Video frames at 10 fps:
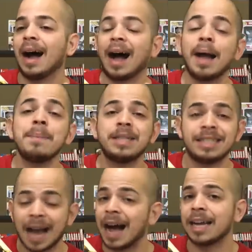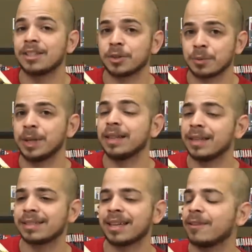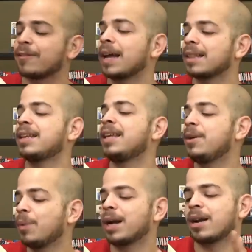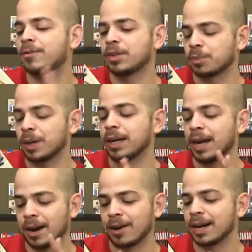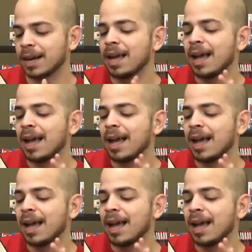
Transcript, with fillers: I'm dying to read this, and the fact that he went out of his way, Eric,